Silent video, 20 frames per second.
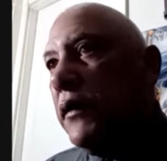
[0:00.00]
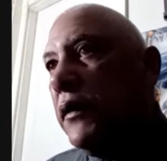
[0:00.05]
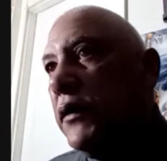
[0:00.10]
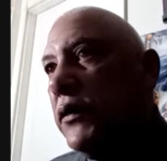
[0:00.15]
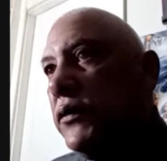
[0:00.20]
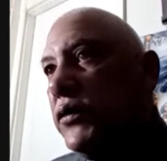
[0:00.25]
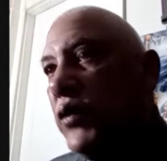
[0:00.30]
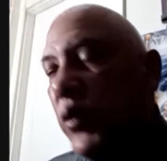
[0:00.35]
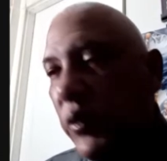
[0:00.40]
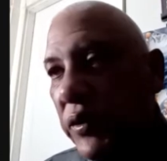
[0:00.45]

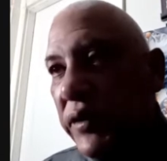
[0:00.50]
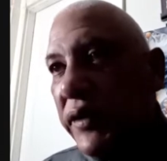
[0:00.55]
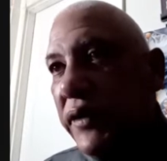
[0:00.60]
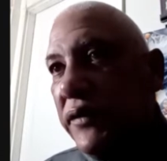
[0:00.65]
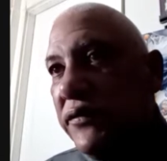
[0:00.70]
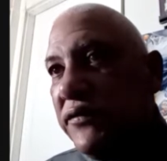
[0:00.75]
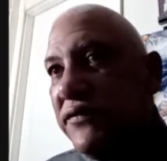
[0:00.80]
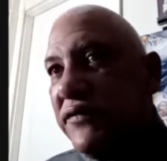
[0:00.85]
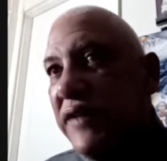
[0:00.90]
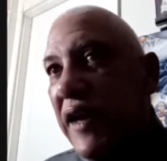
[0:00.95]

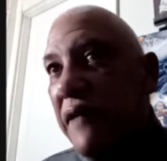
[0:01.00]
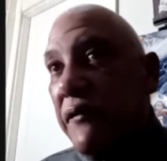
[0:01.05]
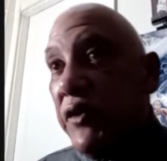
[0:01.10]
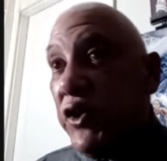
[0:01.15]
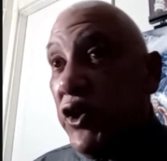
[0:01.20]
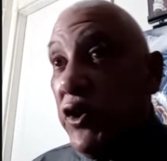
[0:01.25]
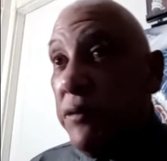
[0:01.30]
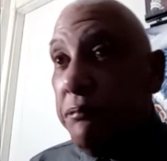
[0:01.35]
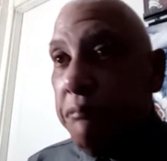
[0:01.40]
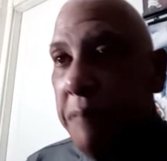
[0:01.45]
nucleus. They have a
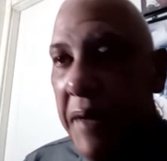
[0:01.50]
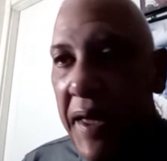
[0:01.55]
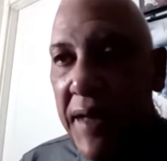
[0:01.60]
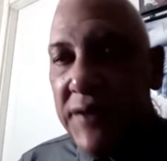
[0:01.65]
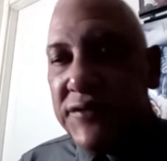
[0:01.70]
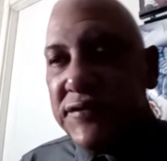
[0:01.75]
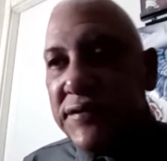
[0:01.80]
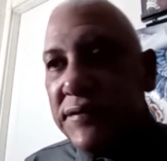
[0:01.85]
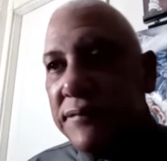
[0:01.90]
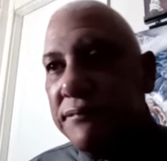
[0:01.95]
good
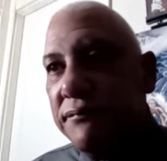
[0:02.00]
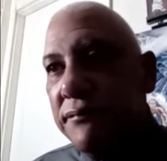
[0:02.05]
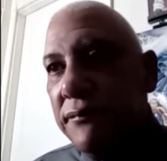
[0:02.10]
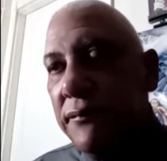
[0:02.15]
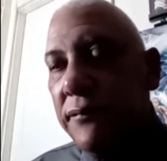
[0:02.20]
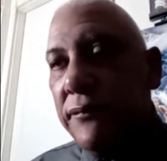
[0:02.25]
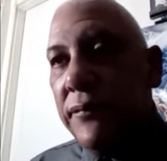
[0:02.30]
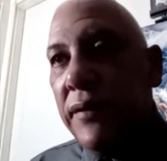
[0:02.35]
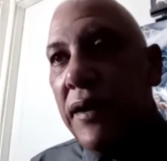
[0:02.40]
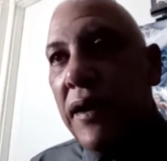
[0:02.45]
bench.
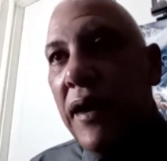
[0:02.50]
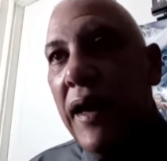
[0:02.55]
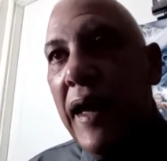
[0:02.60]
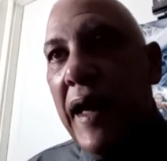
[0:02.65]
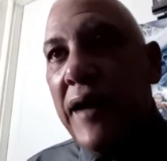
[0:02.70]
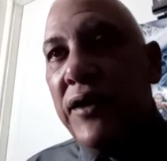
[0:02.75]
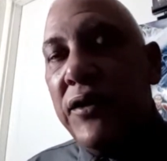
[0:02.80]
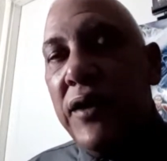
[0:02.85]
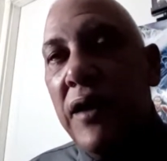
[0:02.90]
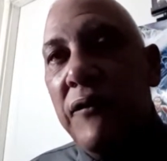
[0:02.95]
And
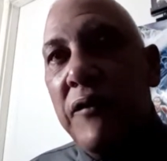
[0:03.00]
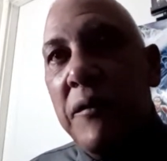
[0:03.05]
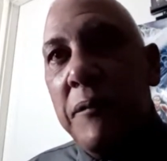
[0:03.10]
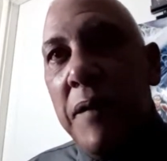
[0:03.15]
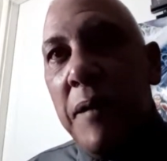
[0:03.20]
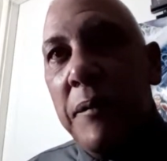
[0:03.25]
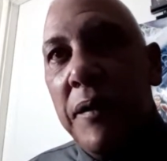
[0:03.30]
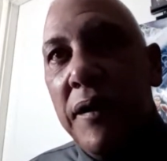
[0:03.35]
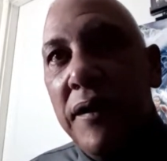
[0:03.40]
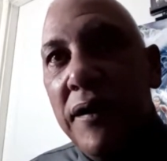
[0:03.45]
you got to
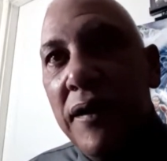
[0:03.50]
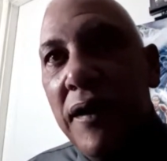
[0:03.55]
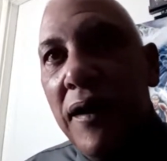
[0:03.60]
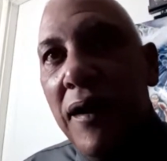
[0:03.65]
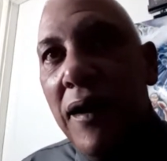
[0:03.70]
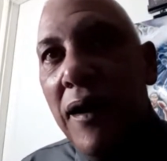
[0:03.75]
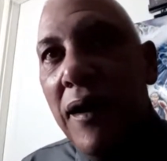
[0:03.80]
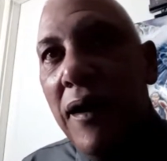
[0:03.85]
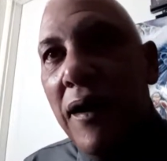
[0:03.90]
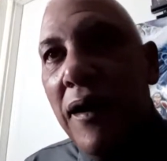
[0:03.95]
remember,
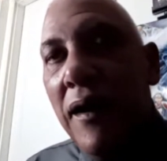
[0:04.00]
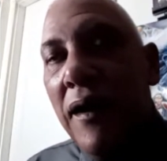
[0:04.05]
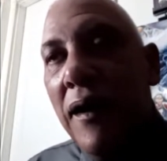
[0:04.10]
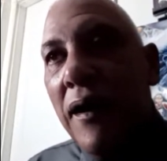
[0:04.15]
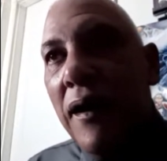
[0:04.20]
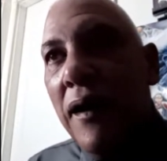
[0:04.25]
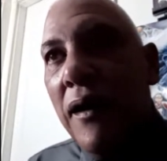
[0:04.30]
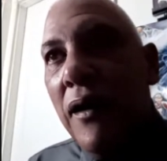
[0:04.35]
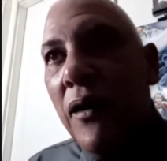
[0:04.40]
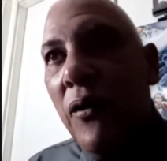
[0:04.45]

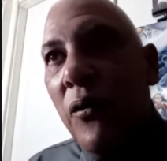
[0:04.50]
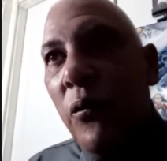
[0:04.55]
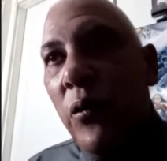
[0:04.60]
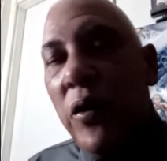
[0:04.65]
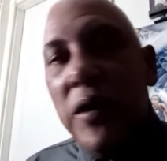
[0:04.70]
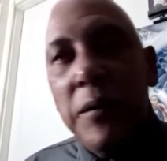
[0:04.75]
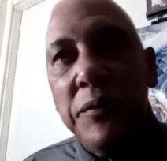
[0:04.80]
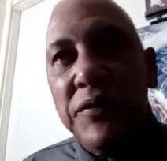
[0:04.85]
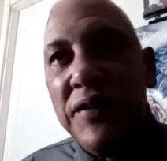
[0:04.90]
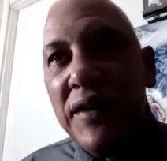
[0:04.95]

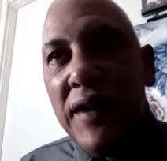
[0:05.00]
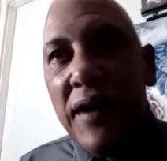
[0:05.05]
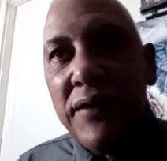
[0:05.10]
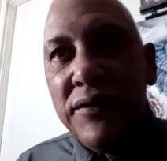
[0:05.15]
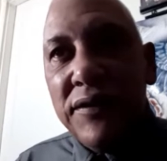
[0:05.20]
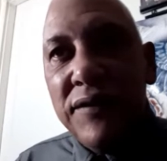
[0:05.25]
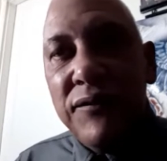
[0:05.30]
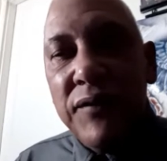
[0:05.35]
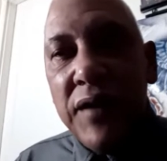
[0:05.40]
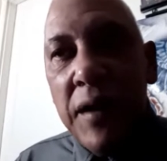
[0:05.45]
Williams
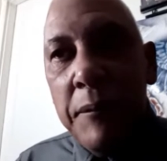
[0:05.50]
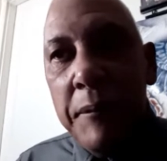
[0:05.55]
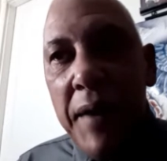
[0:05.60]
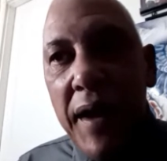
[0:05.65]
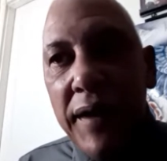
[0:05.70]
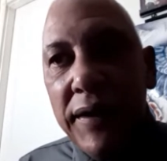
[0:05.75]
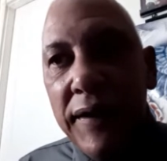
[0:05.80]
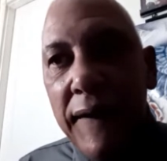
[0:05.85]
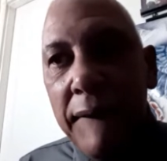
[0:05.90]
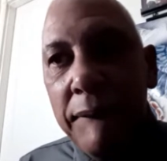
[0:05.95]
hasn't even come
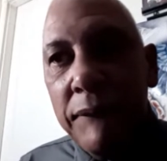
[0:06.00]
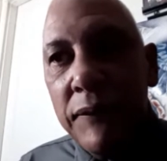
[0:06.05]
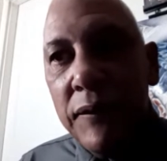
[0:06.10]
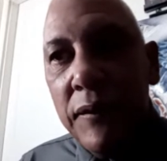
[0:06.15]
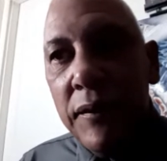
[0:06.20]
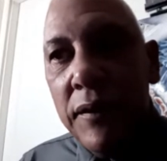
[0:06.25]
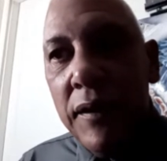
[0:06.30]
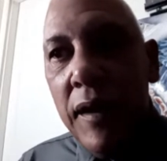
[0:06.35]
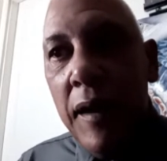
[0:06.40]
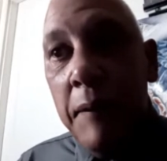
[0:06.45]
back yet.
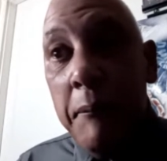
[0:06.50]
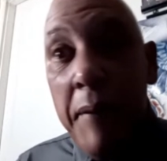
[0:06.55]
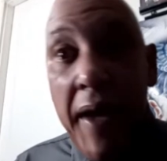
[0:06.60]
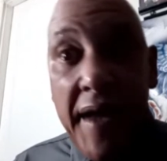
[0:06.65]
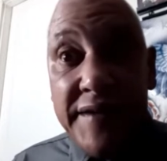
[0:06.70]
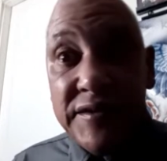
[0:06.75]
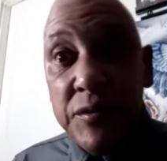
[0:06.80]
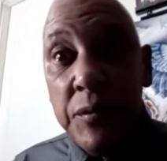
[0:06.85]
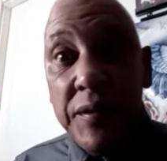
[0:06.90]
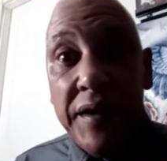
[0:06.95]

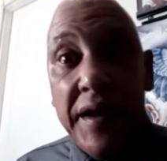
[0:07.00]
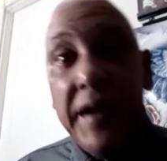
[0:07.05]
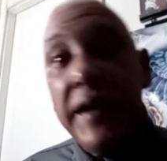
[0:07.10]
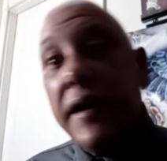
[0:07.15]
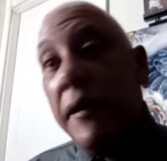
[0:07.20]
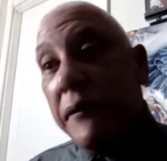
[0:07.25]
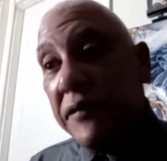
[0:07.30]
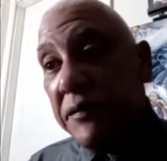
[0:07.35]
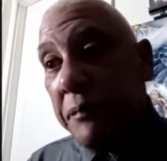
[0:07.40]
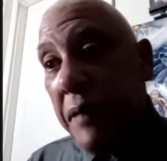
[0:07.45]
Imagine when he
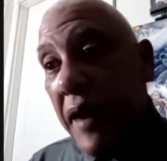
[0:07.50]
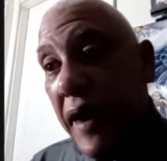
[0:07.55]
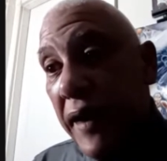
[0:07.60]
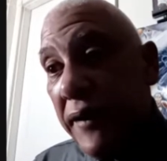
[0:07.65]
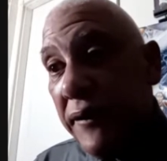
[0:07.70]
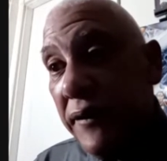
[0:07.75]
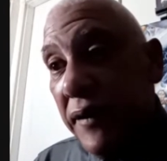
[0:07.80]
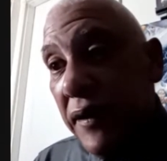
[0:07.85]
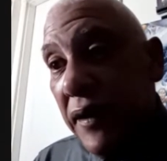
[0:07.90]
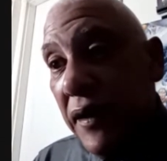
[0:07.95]
comes back.
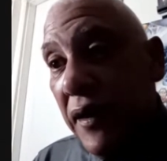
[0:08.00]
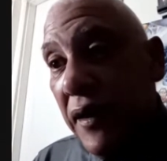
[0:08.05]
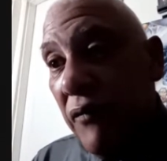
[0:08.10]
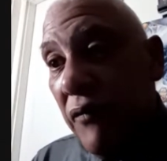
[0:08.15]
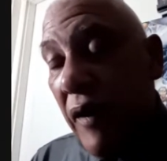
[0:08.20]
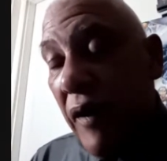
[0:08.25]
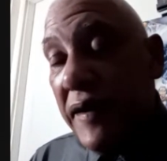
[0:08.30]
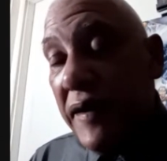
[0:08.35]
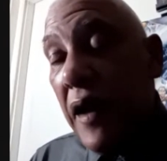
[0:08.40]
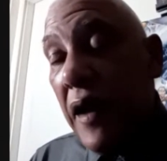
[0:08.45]

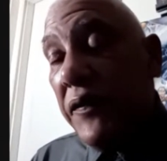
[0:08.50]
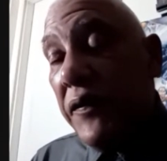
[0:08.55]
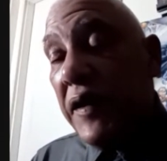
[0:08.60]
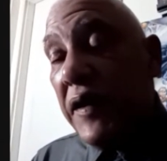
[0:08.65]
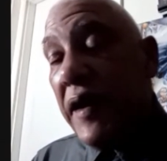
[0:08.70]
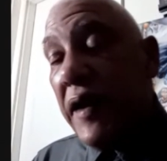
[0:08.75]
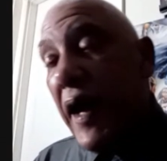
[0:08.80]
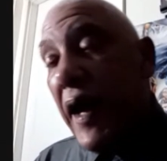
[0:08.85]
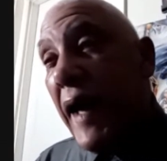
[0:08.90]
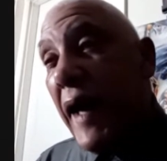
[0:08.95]
Right now,
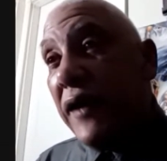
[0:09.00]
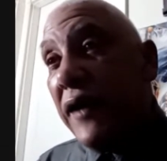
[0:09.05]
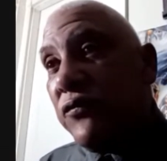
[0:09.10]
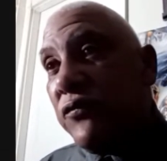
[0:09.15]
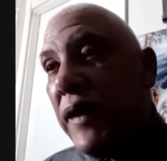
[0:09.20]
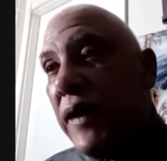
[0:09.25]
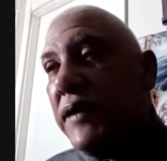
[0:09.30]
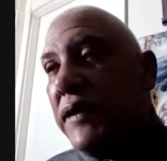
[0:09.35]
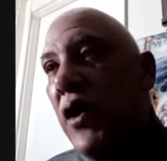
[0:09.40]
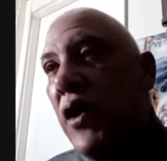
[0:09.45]
they're the highest
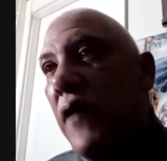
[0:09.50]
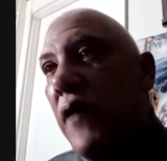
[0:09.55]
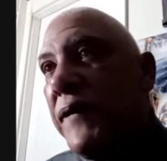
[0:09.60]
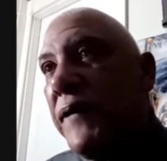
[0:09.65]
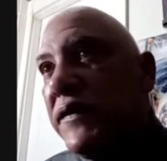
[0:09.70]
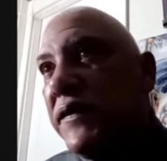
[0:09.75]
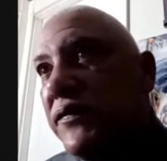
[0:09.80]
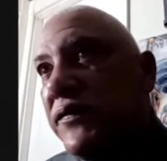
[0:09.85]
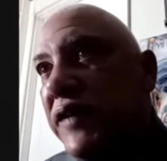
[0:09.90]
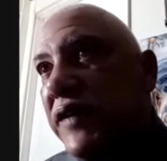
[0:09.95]
rated
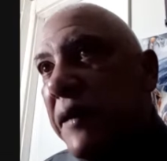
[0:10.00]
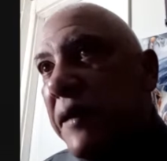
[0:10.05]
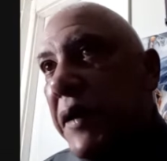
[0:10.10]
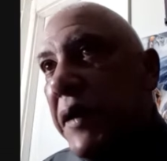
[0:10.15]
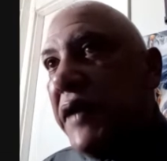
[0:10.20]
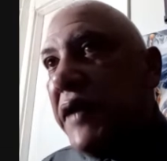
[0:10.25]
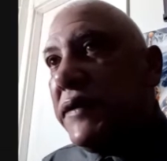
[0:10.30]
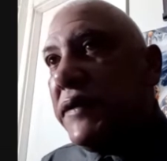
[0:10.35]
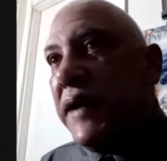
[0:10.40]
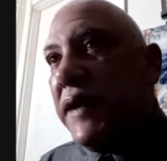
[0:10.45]
offensive team
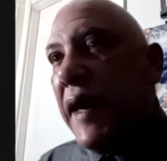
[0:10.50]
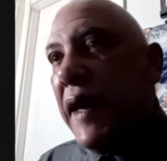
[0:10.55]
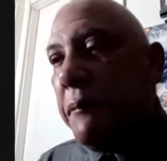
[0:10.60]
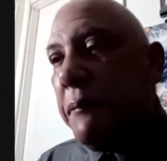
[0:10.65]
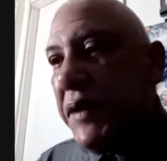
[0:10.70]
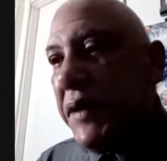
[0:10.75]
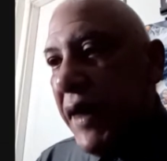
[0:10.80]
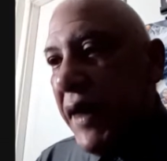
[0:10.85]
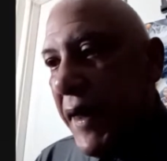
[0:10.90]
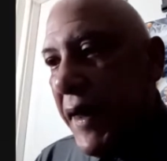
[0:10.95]
in the
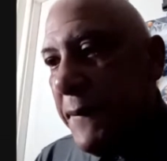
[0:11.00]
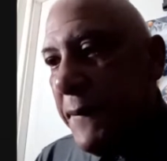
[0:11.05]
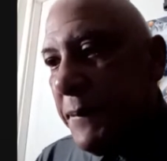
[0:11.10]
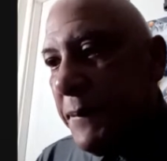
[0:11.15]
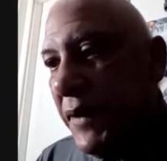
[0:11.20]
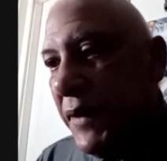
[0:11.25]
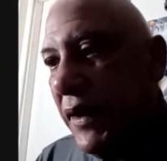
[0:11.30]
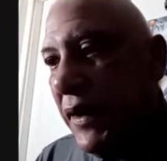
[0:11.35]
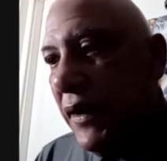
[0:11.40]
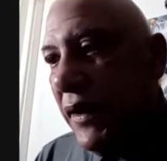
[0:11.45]
NBA.
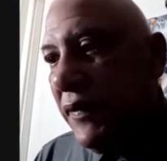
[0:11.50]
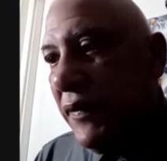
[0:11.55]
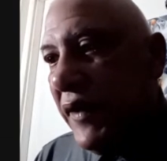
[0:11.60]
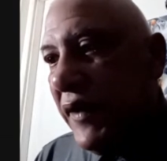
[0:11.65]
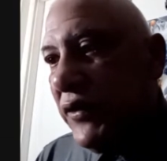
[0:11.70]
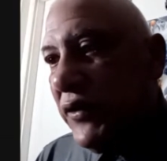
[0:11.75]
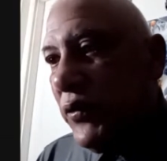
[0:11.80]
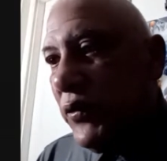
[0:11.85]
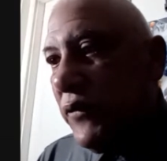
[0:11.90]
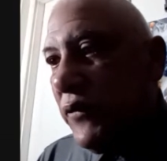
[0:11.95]

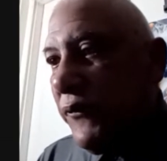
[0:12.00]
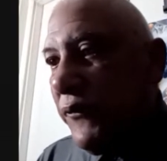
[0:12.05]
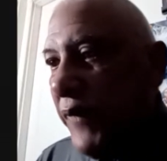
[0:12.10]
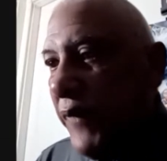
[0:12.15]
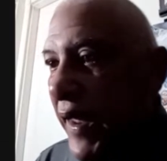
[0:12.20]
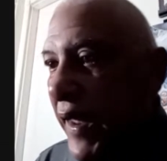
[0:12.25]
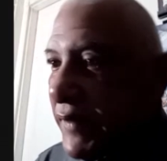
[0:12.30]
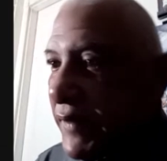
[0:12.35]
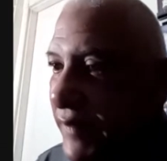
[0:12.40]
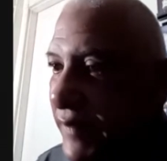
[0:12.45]
They're doing
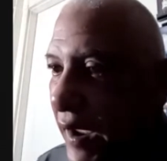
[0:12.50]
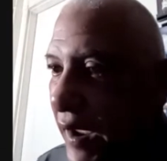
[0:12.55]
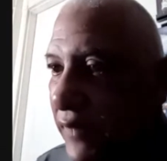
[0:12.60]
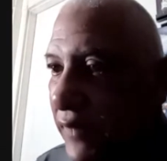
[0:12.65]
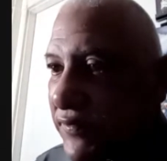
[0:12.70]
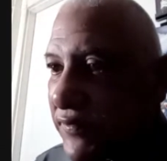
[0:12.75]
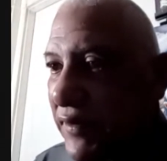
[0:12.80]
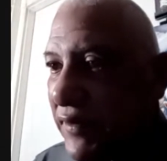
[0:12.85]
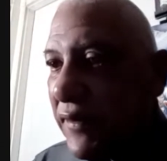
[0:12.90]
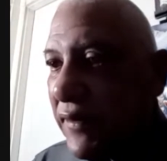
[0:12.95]

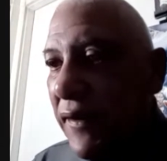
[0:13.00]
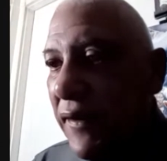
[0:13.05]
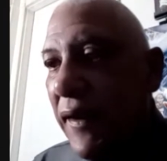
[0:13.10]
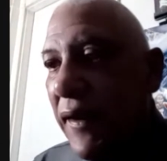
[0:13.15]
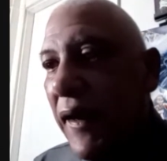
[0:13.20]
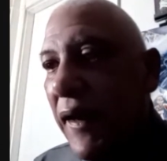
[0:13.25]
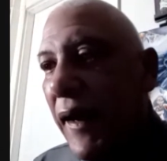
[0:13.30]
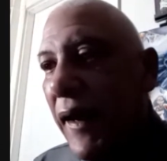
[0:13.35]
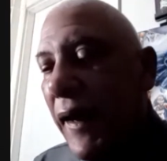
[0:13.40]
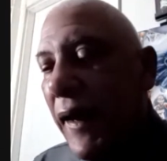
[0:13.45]
fantastic.
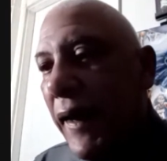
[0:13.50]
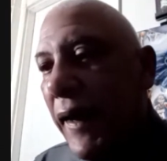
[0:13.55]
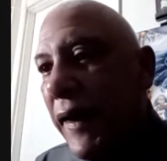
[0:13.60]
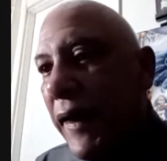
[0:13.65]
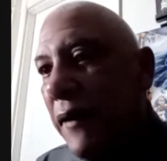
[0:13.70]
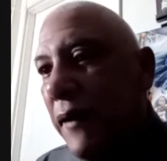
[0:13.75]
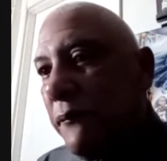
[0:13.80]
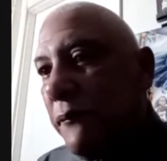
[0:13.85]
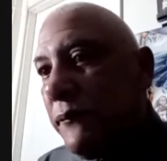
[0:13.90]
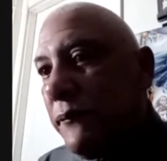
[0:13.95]
I
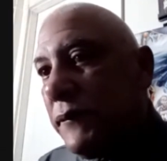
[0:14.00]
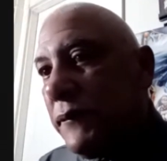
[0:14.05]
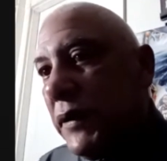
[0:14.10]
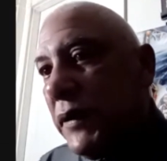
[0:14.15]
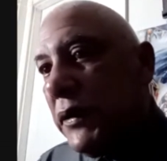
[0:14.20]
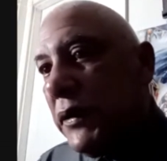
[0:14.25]
am